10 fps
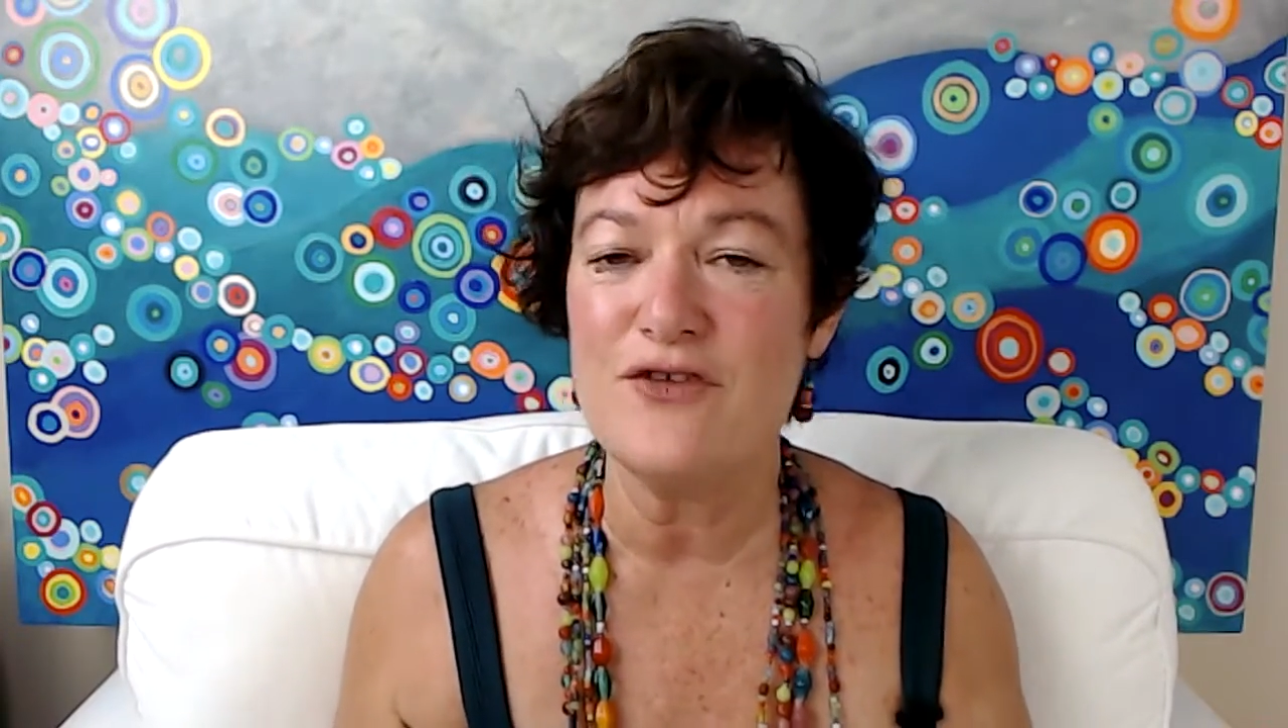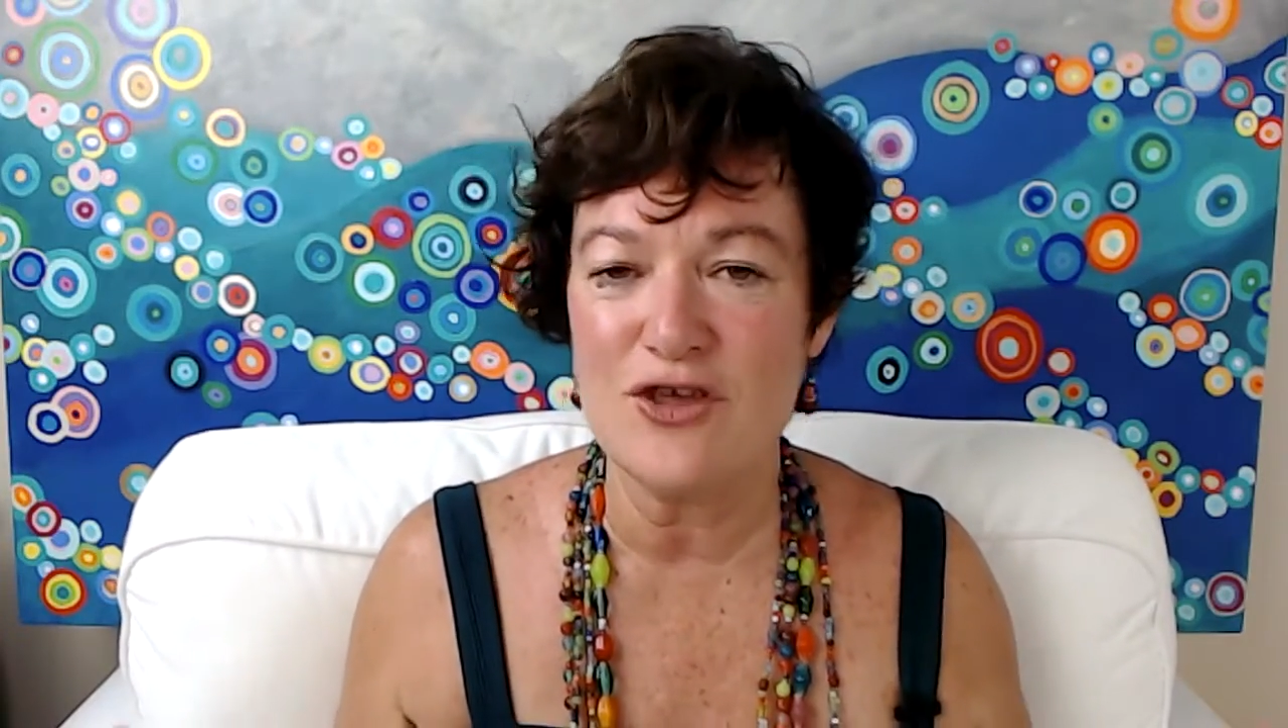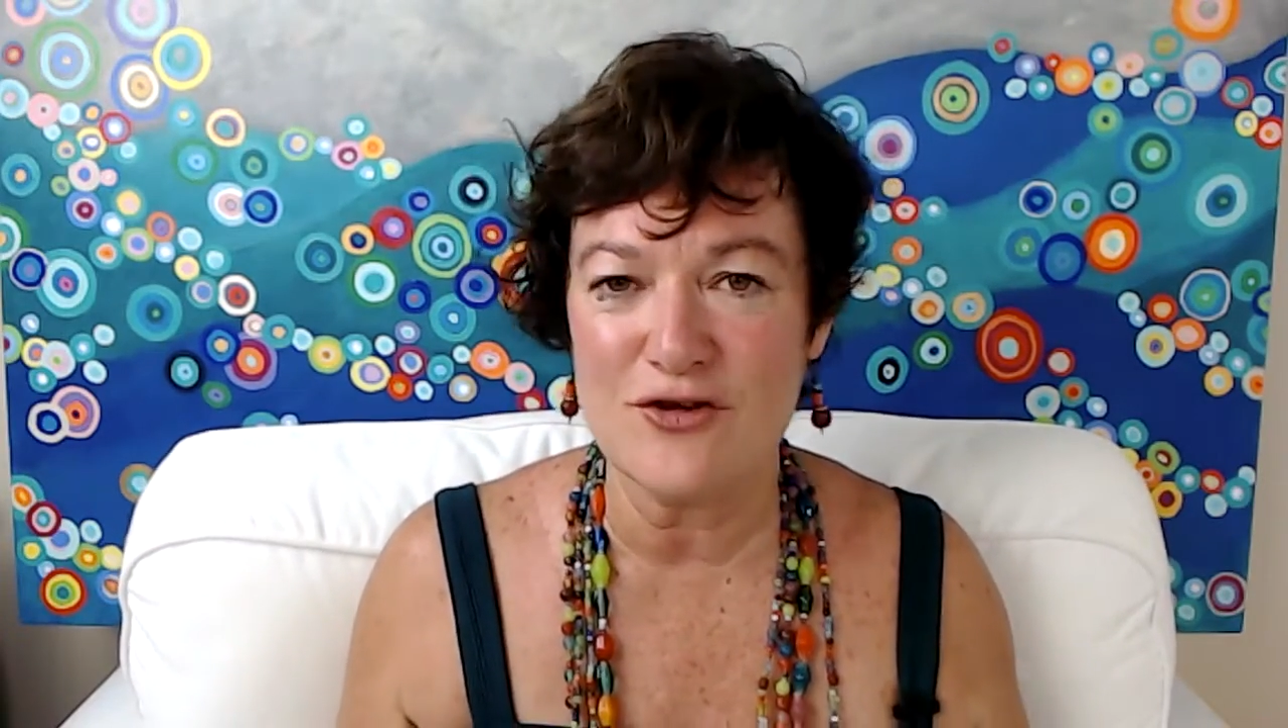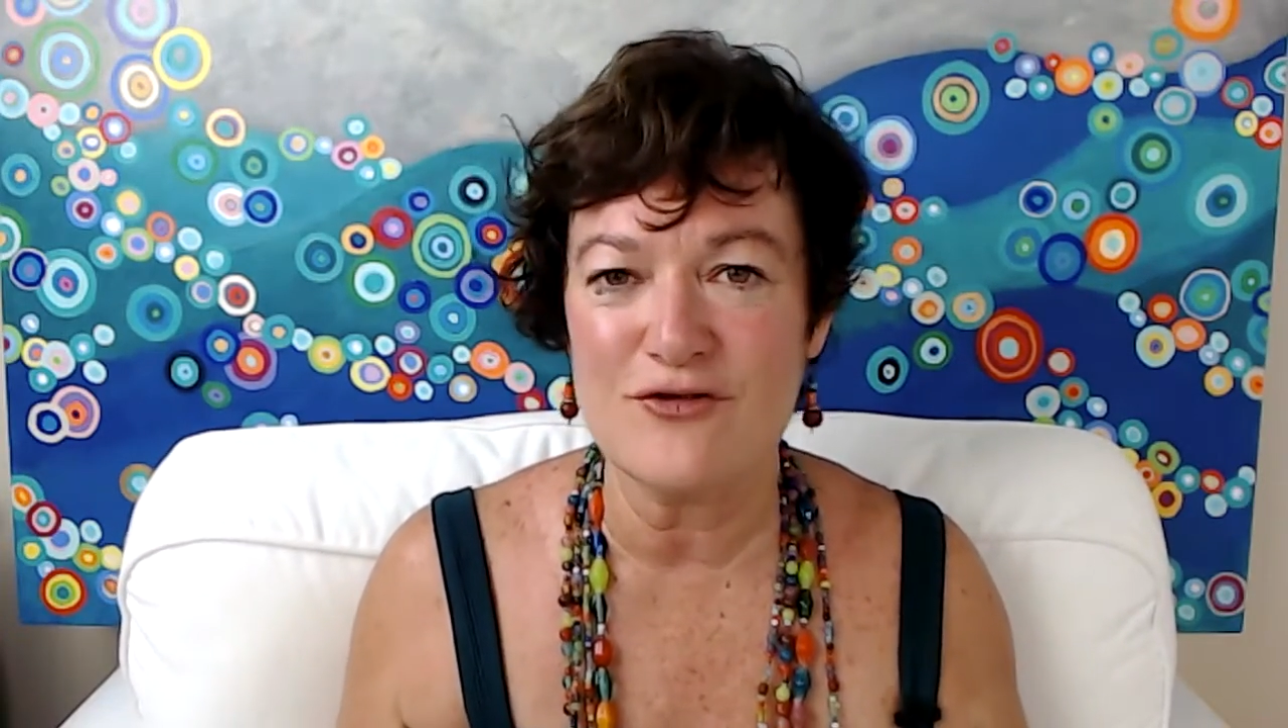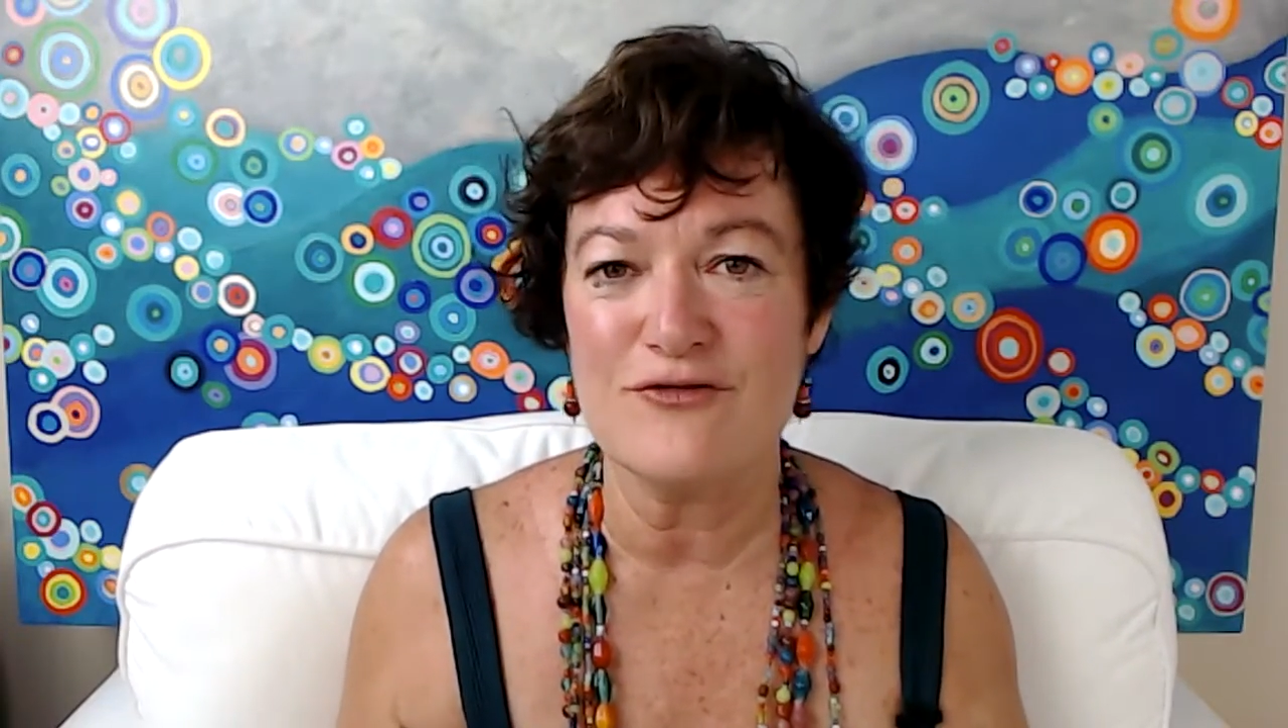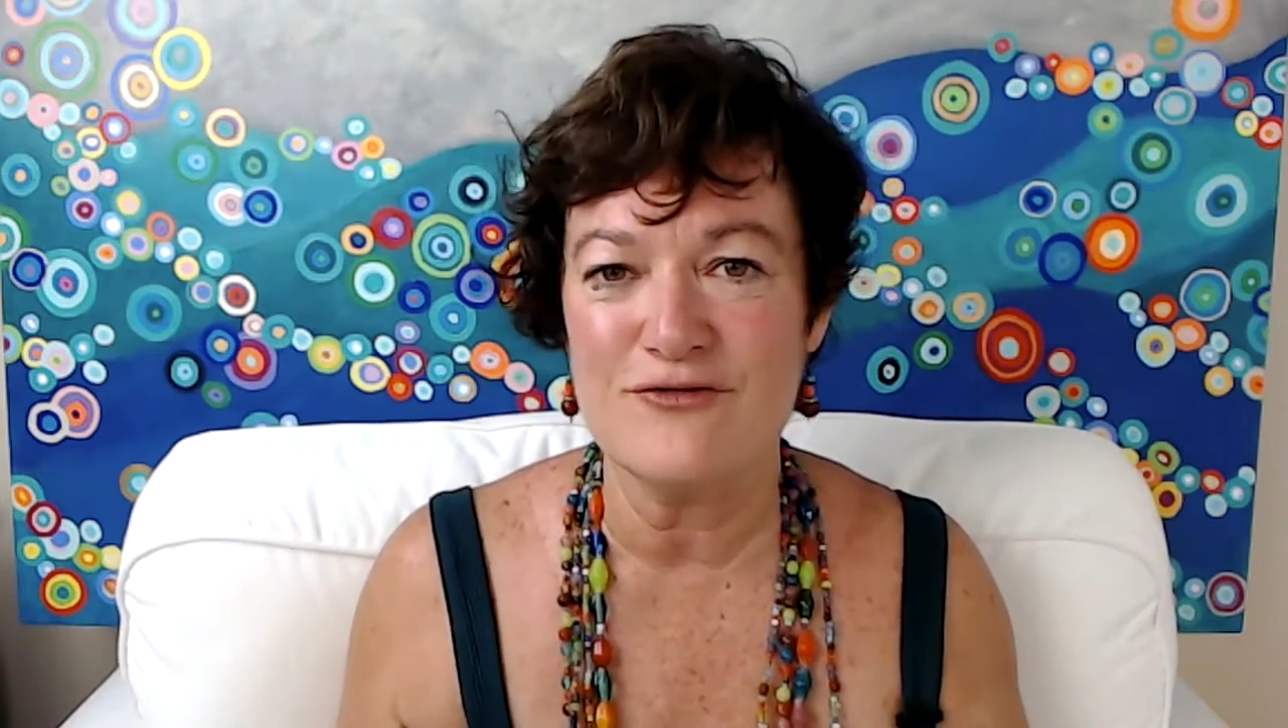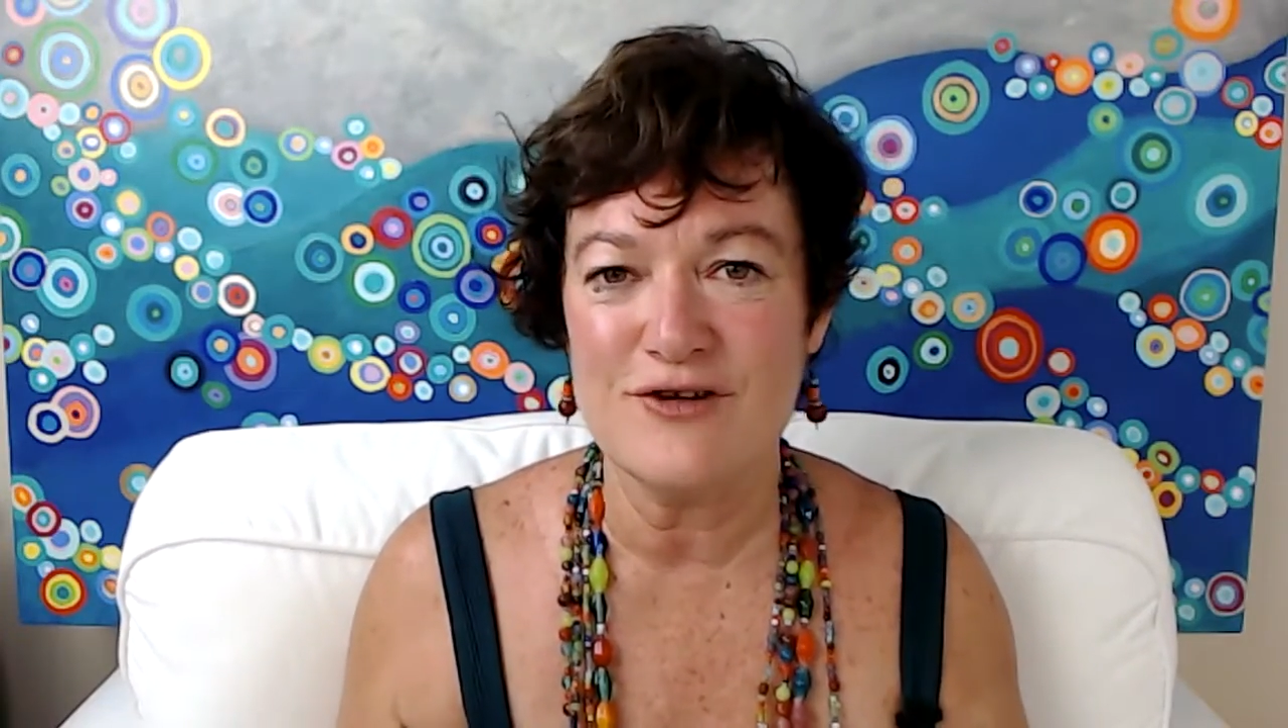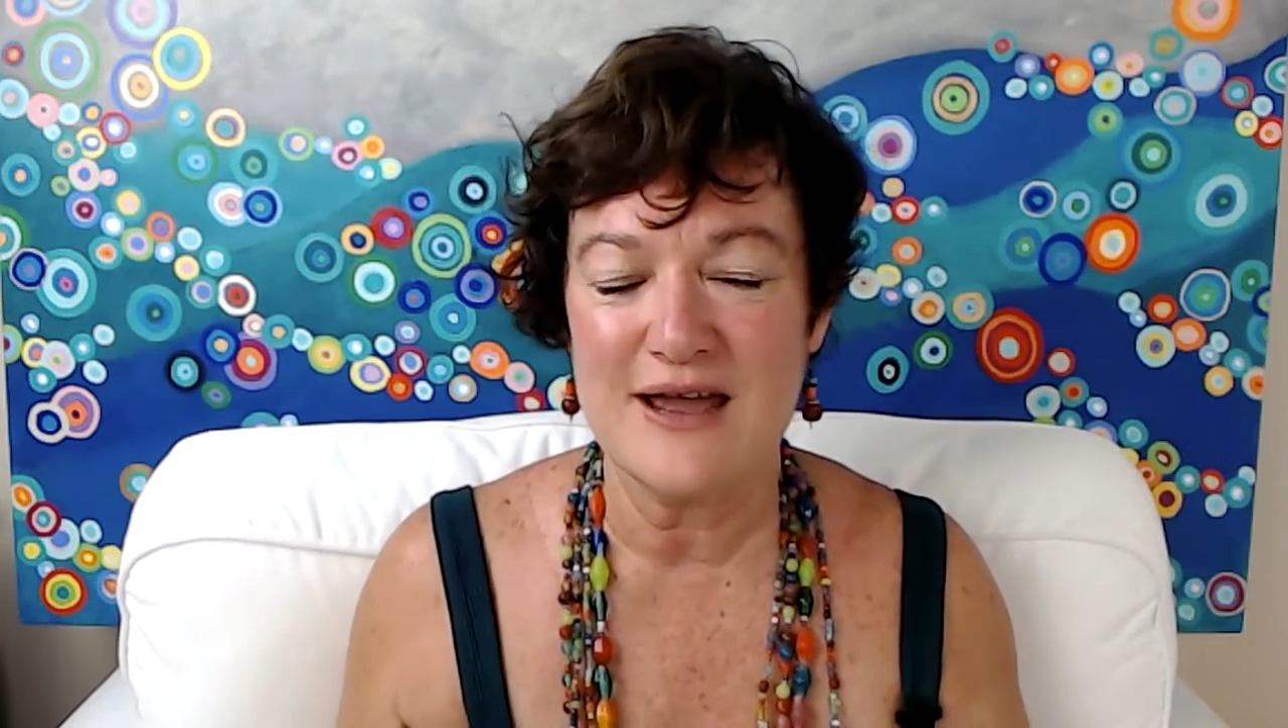you